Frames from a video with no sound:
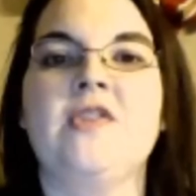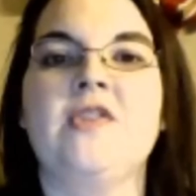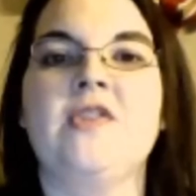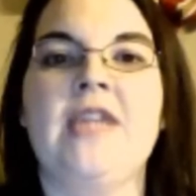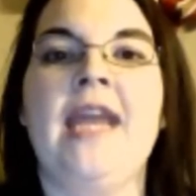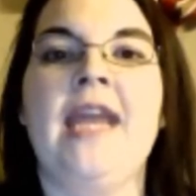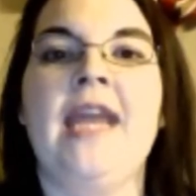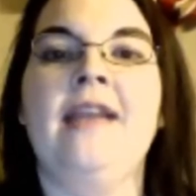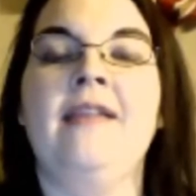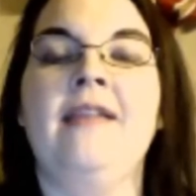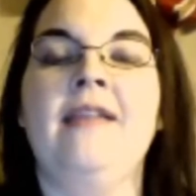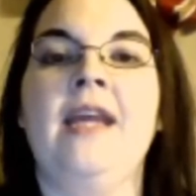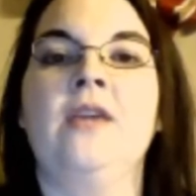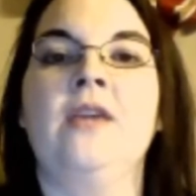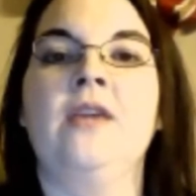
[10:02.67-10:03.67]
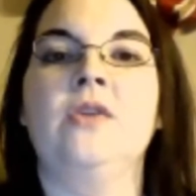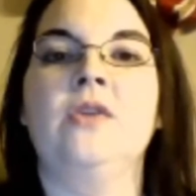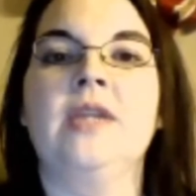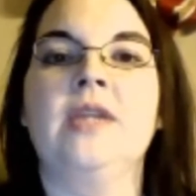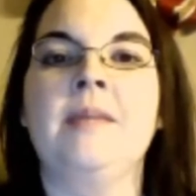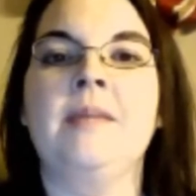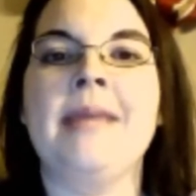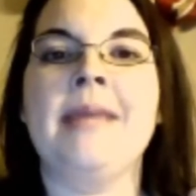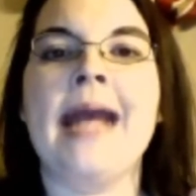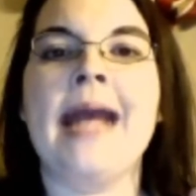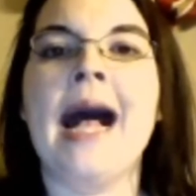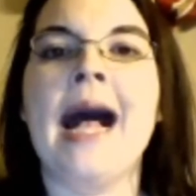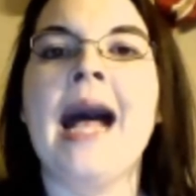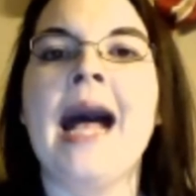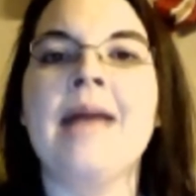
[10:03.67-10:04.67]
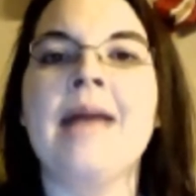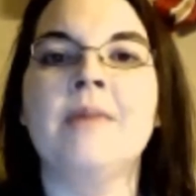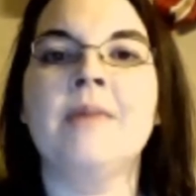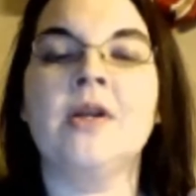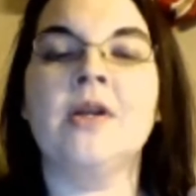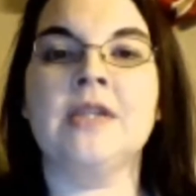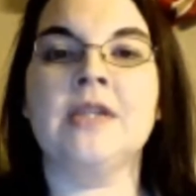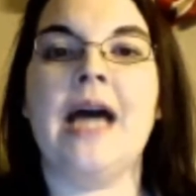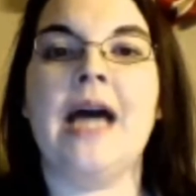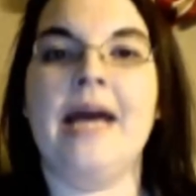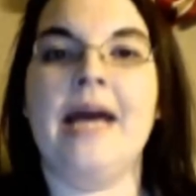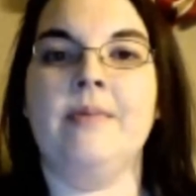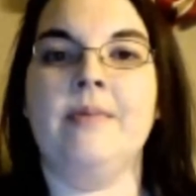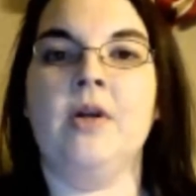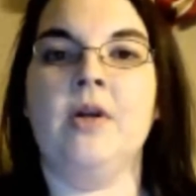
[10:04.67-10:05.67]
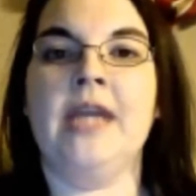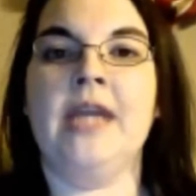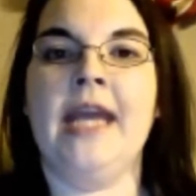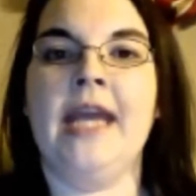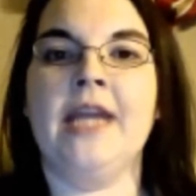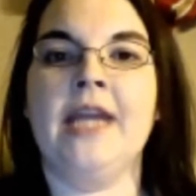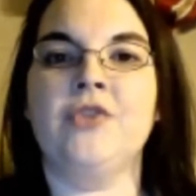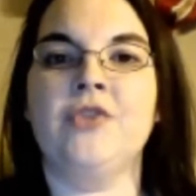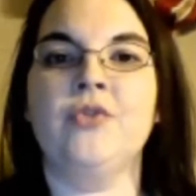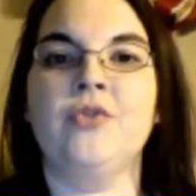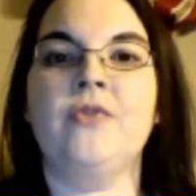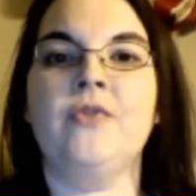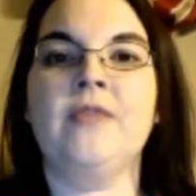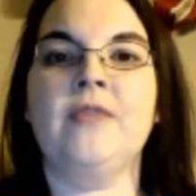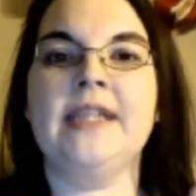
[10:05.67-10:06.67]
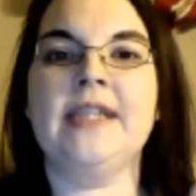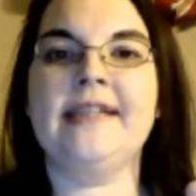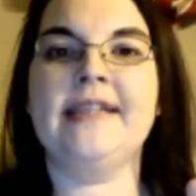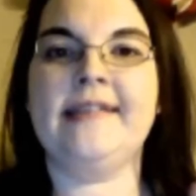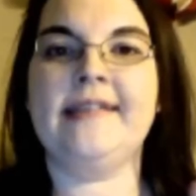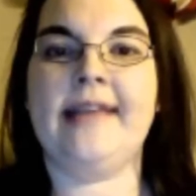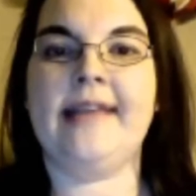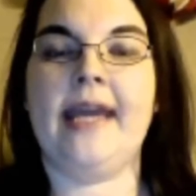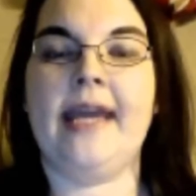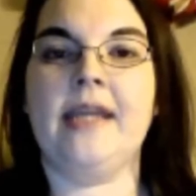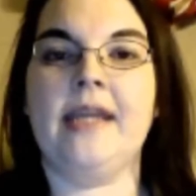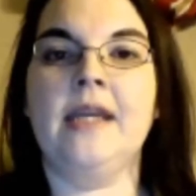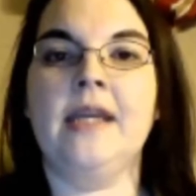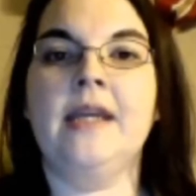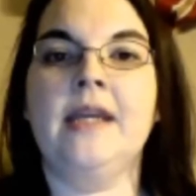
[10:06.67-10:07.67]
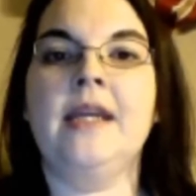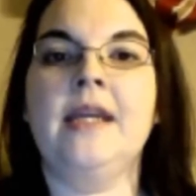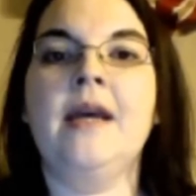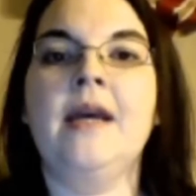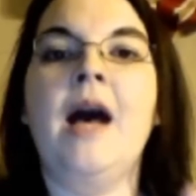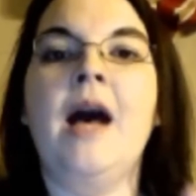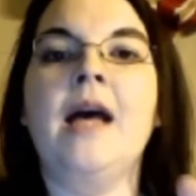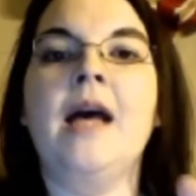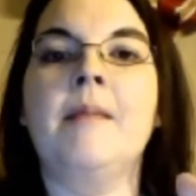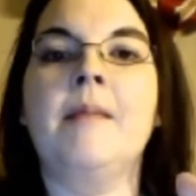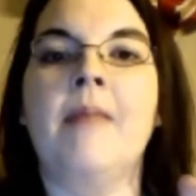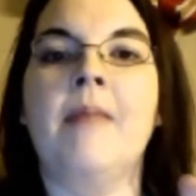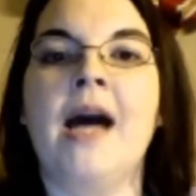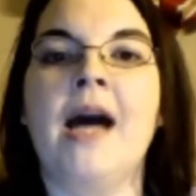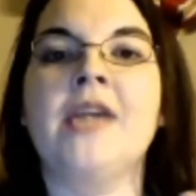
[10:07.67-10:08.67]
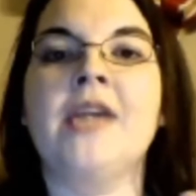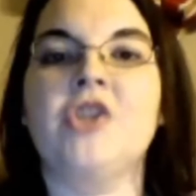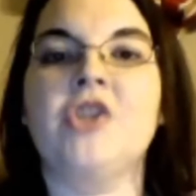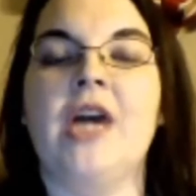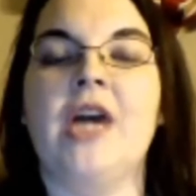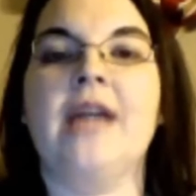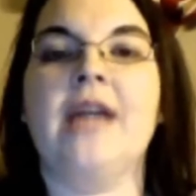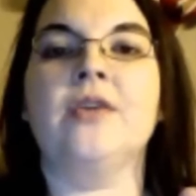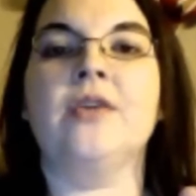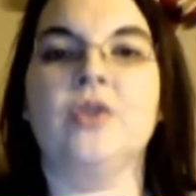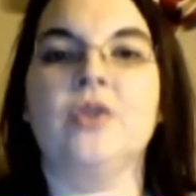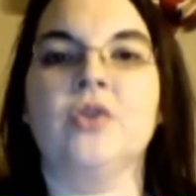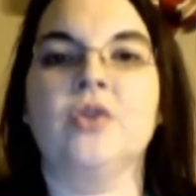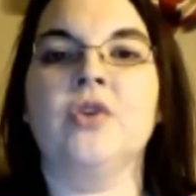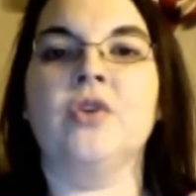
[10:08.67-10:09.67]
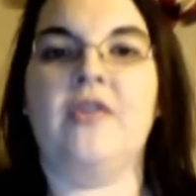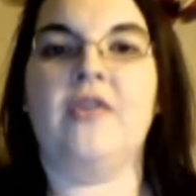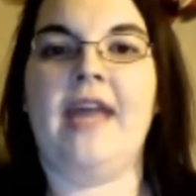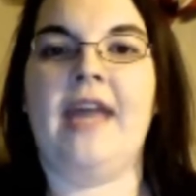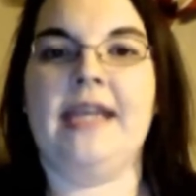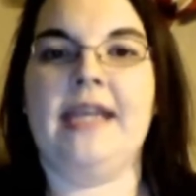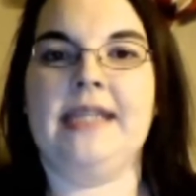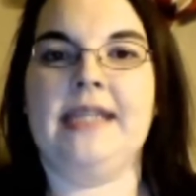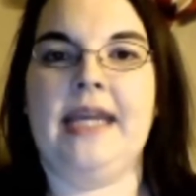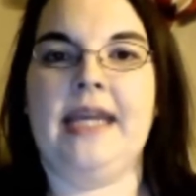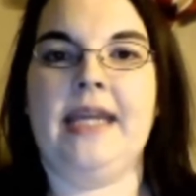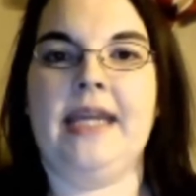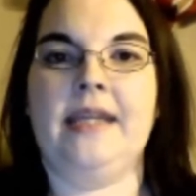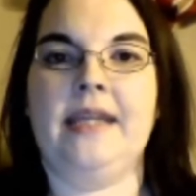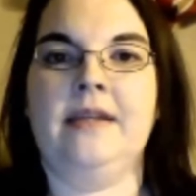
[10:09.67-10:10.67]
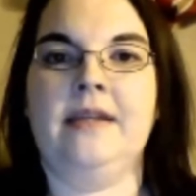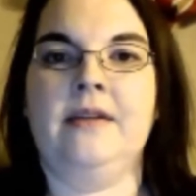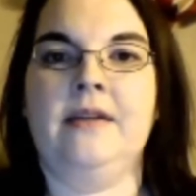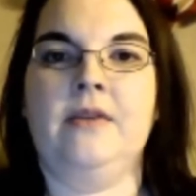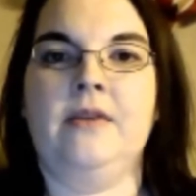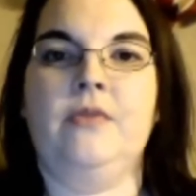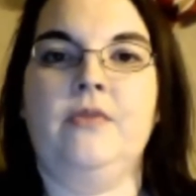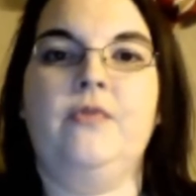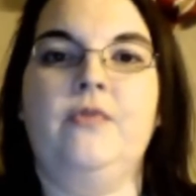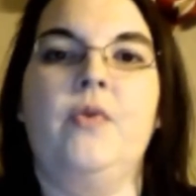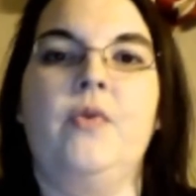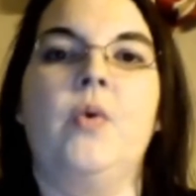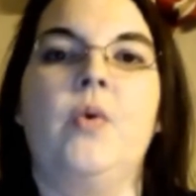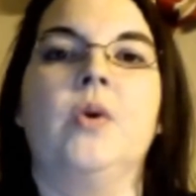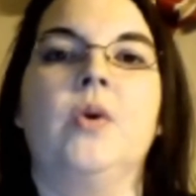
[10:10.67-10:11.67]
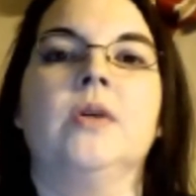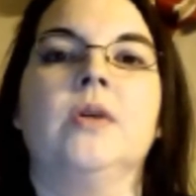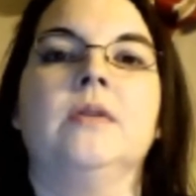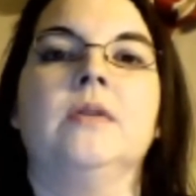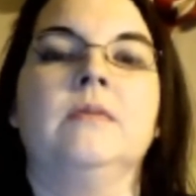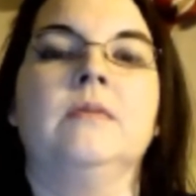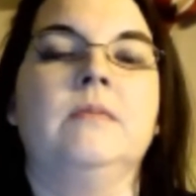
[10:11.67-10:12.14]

standing there looking me eyeball to eyeball. Can I truthfully say my child learned that day for,